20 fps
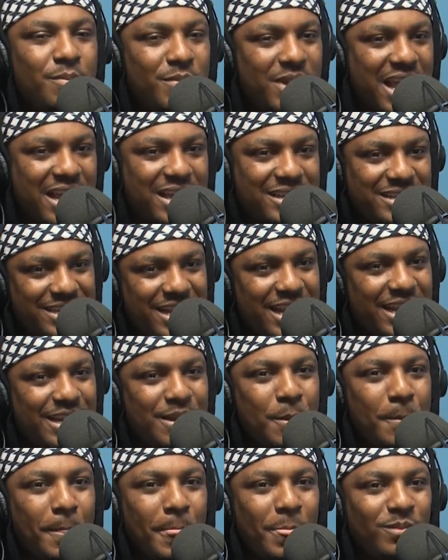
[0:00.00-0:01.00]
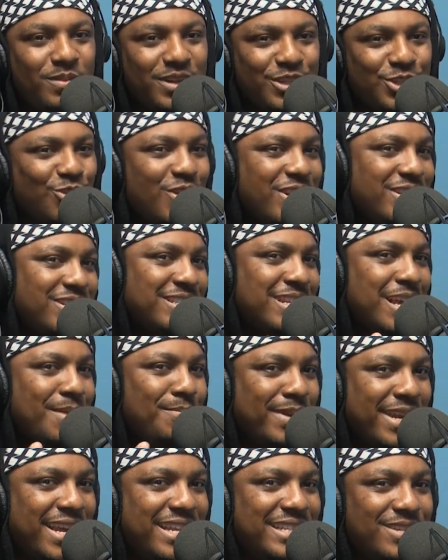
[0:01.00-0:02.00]
But like I said, the choices are
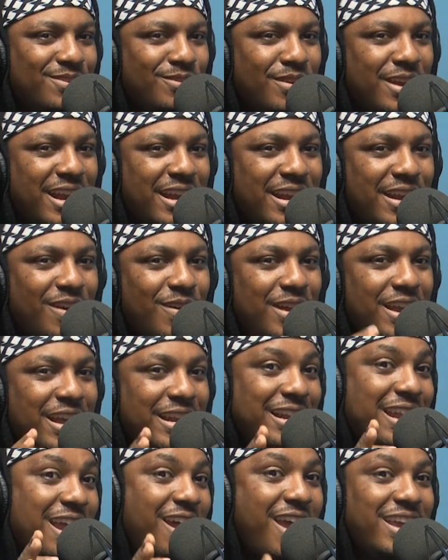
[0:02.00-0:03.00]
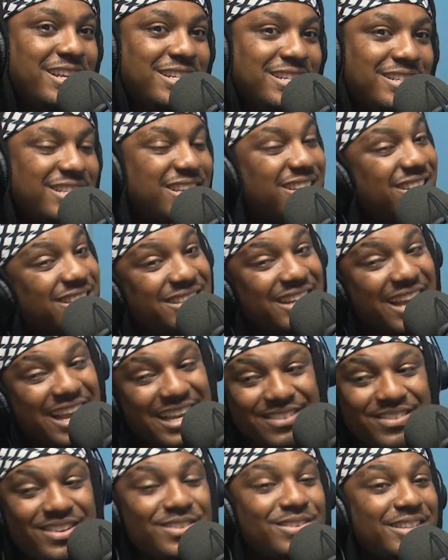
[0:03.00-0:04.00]
plenty right now, and the directions, it look
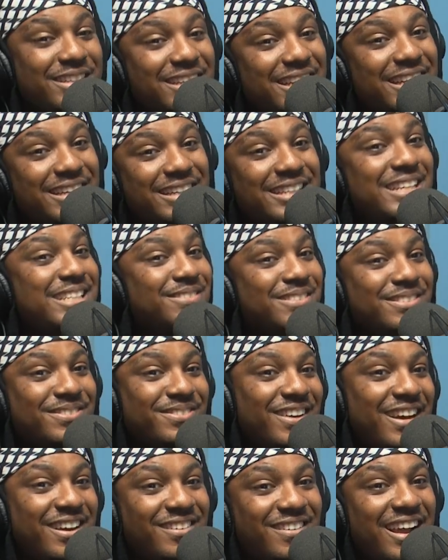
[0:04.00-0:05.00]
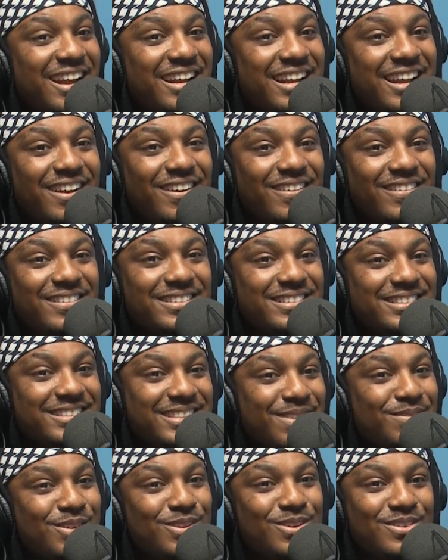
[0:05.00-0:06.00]
like, let's be frank, right now,
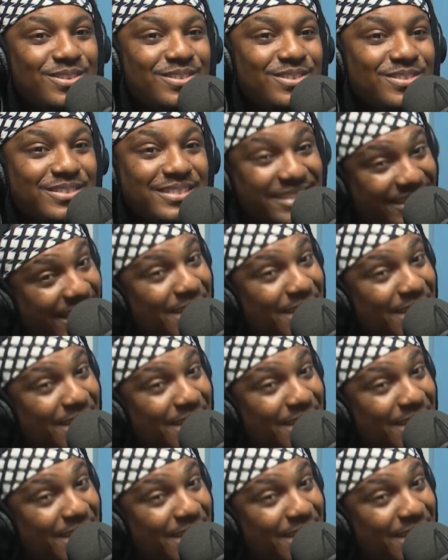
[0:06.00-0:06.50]
Sebio,